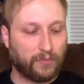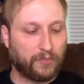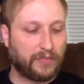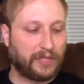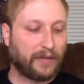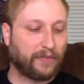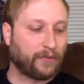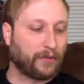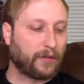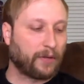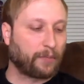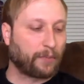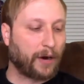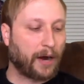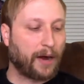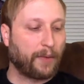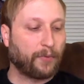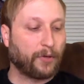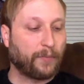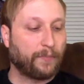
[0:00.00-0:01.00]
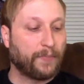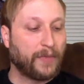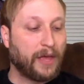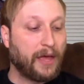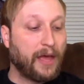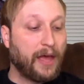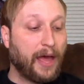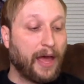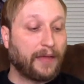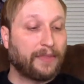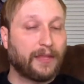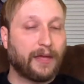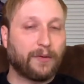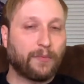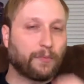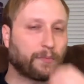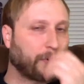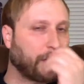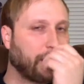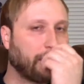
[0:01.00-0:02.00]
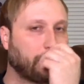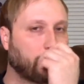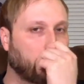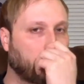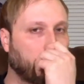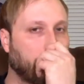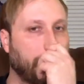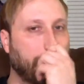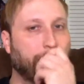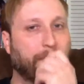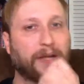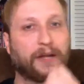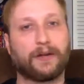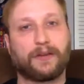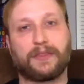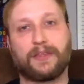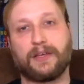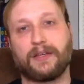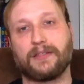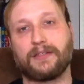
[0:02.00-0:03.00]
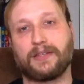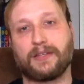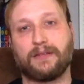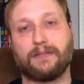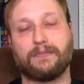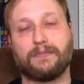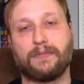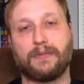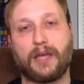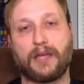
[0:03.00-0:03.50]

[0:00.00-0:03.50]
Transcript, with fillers: definitely a problem and then probably one of my bigger things and